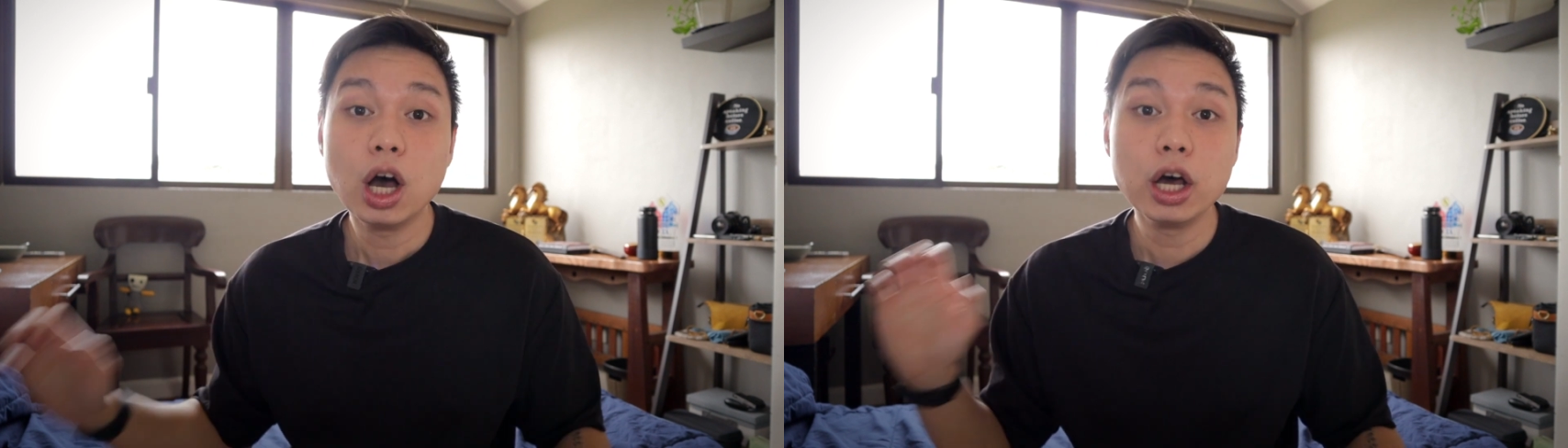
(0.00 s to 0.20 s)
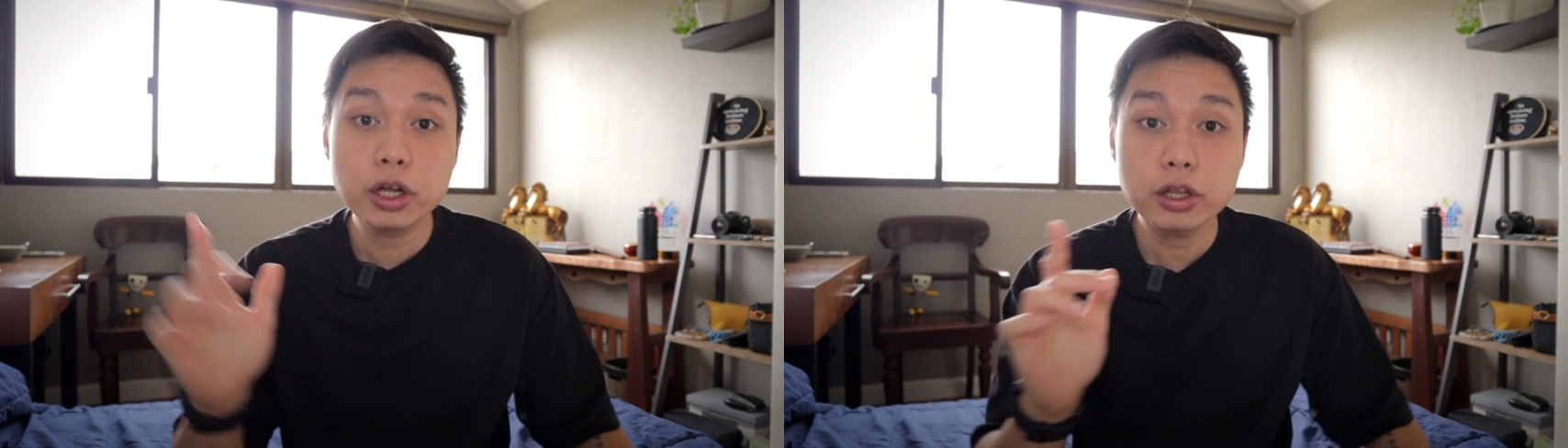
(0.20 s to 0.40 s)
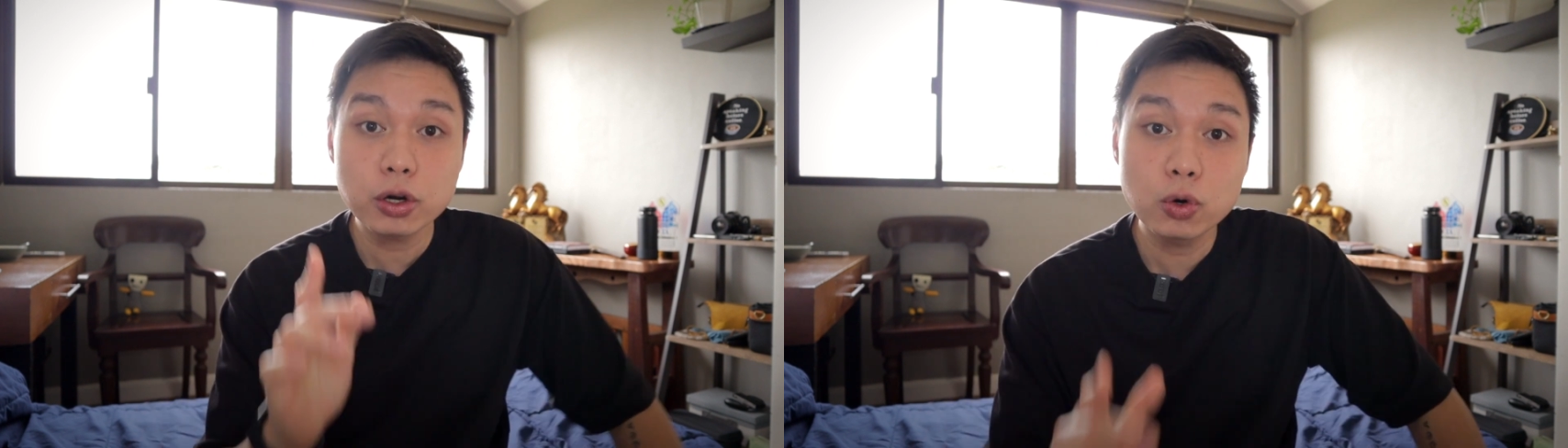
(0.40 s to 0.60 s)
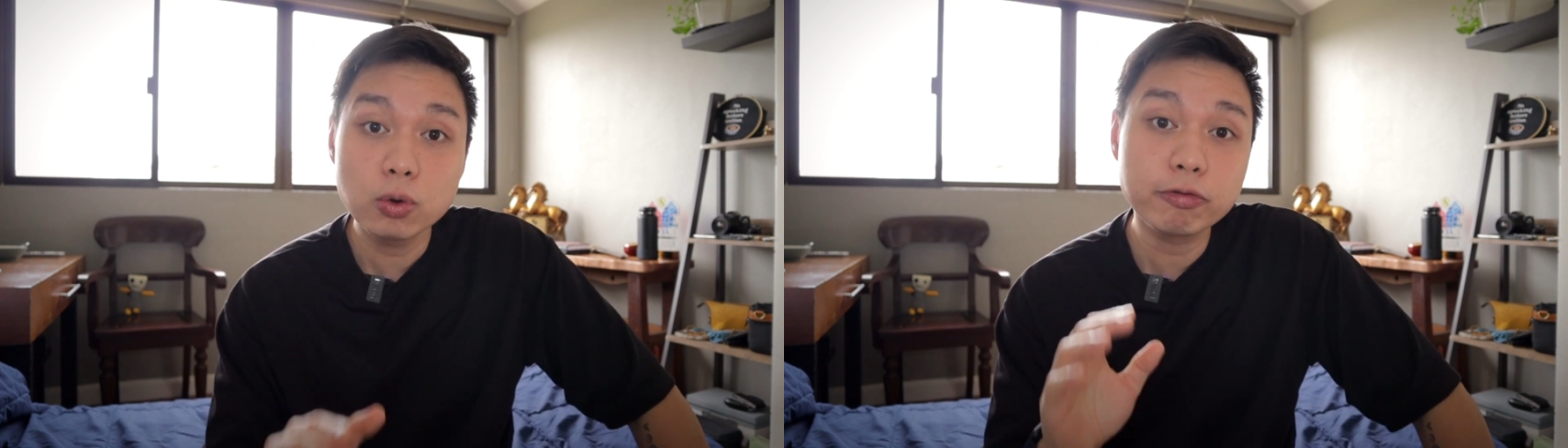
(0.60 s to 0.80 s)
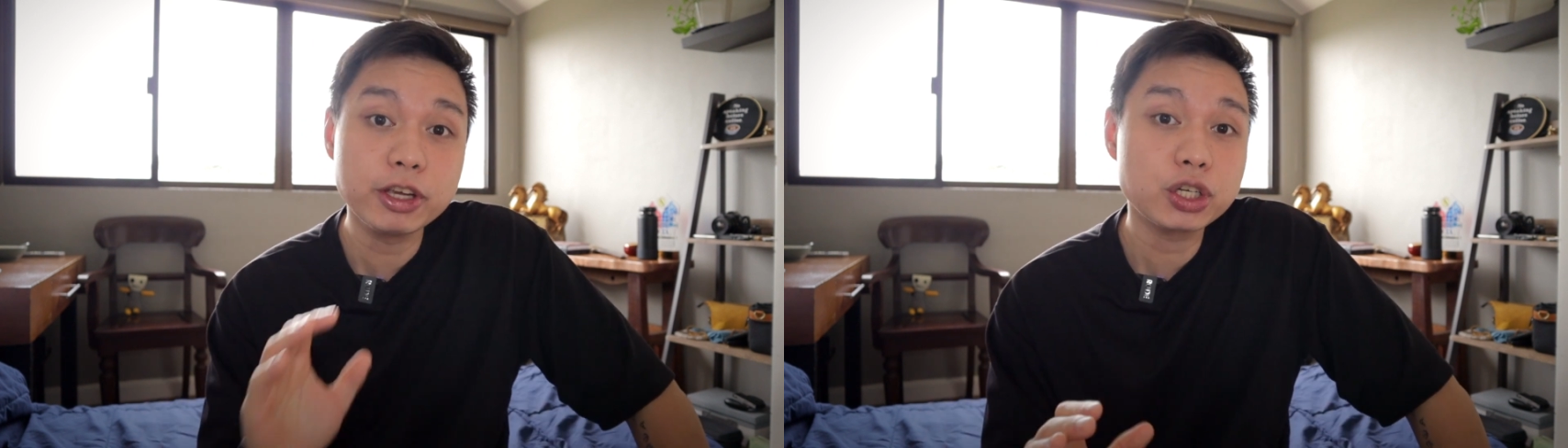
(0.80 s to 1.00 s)
Another
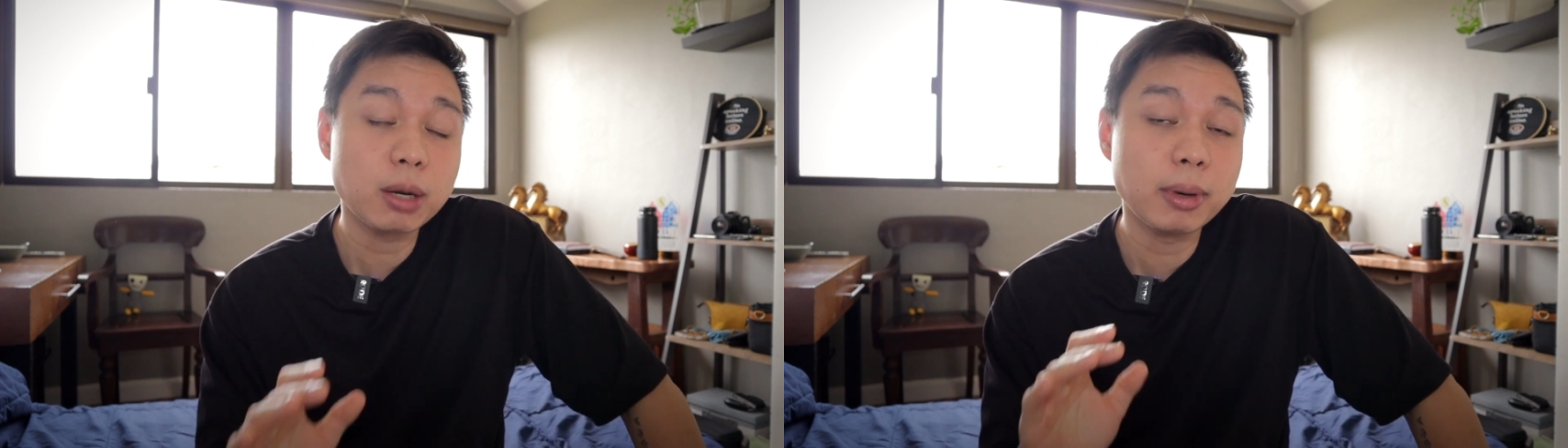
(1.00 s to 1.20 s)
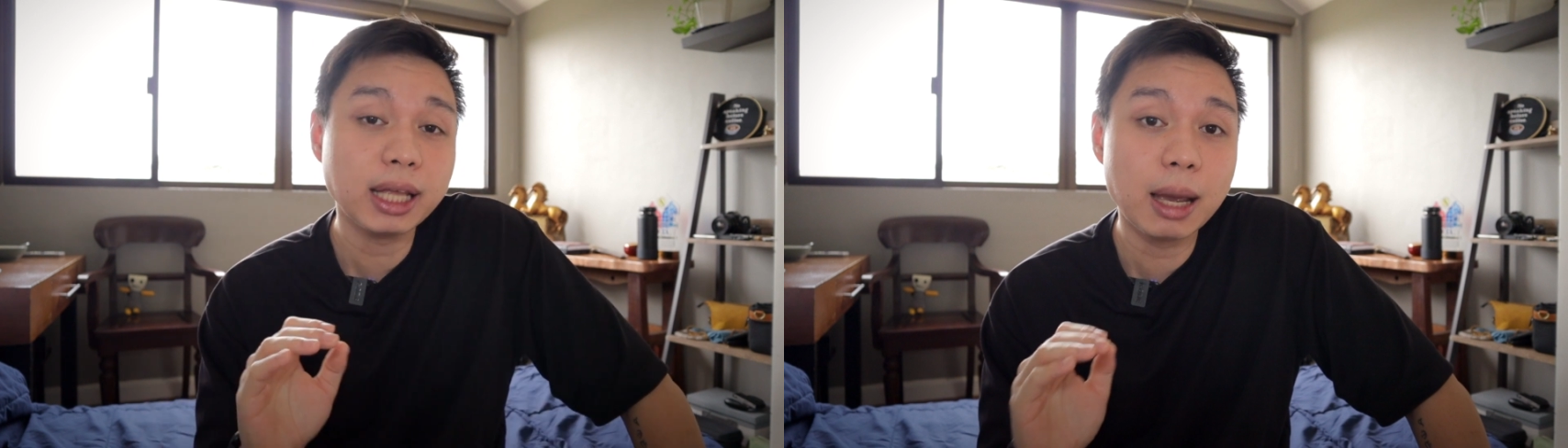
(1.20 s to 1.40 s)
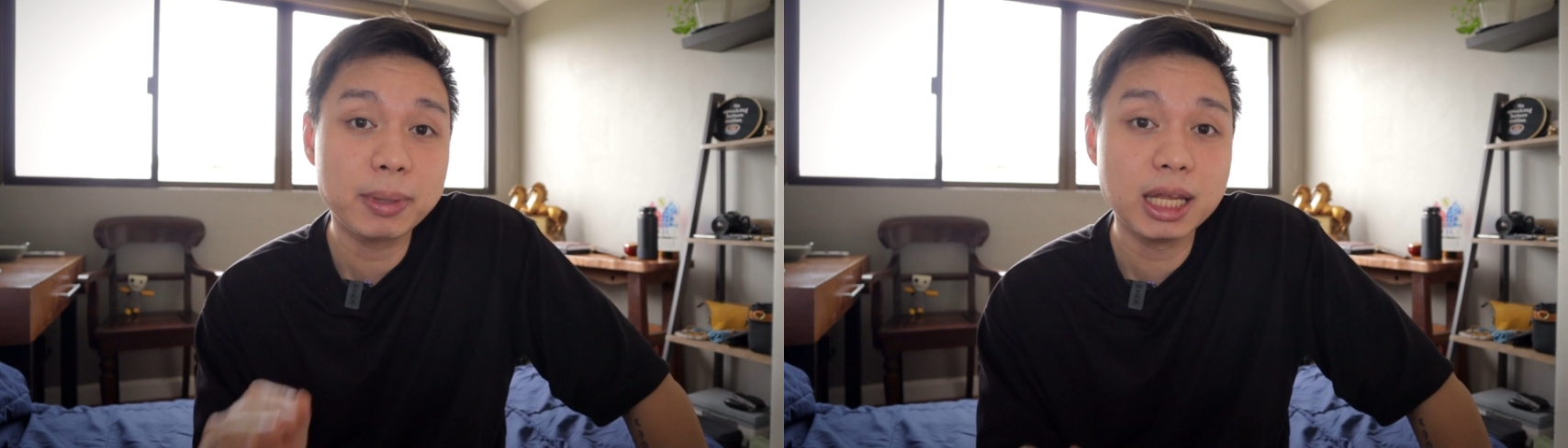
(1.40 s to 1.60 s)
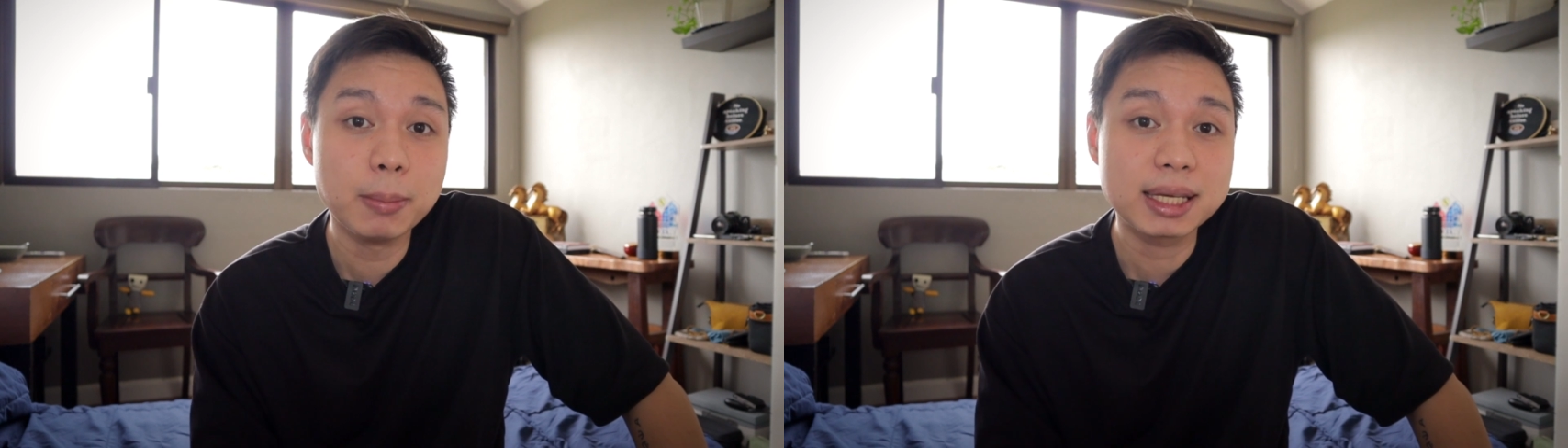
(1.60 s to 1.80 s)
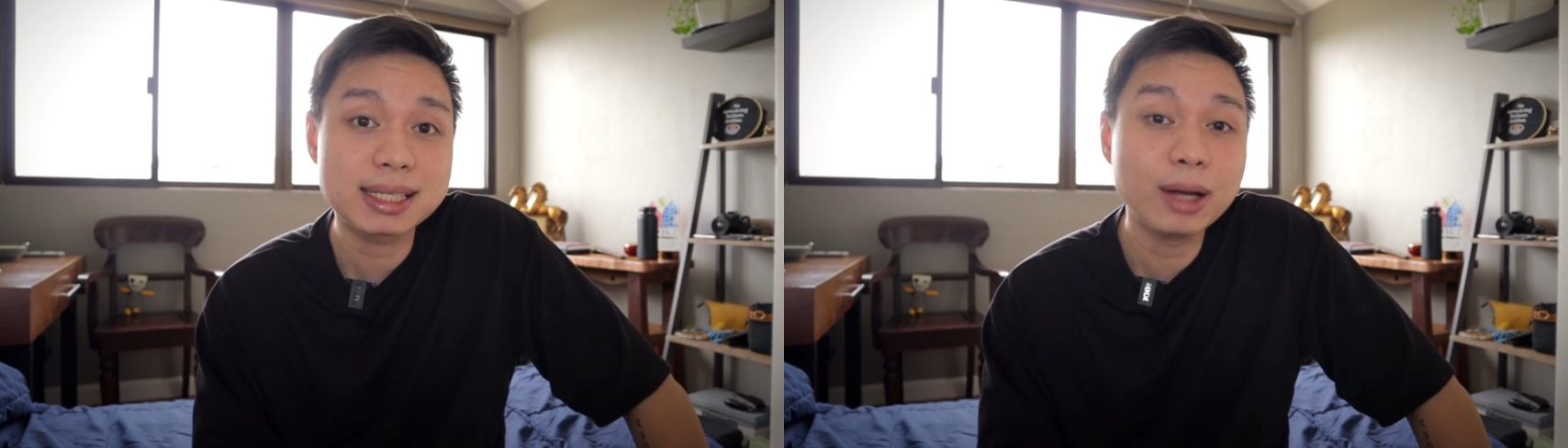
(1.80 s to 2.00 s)
cool feature about
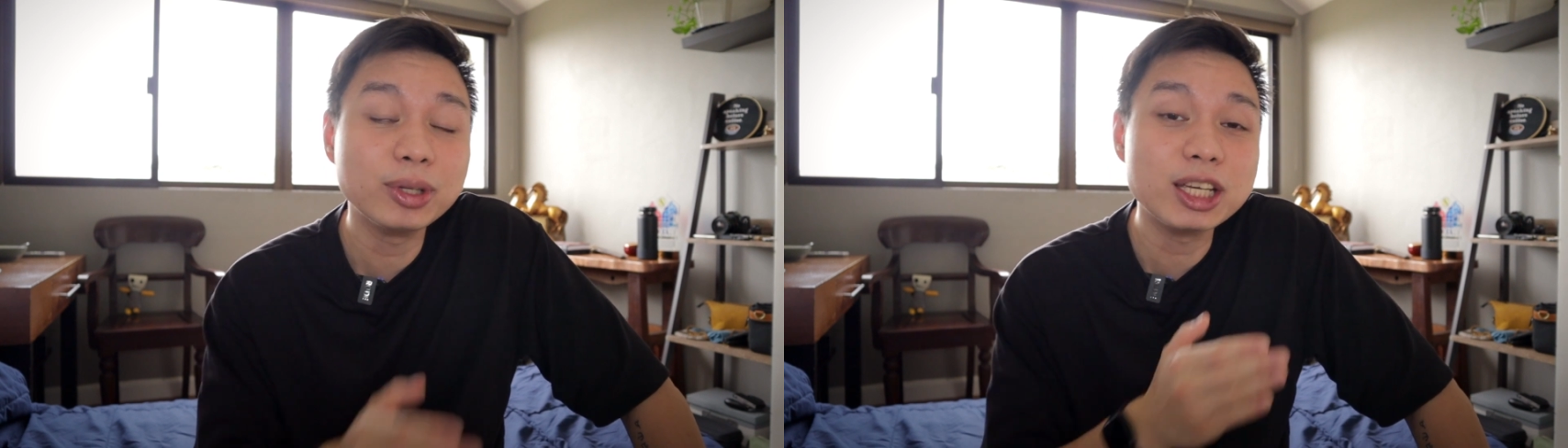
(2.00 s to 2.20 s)
Epidemic Sound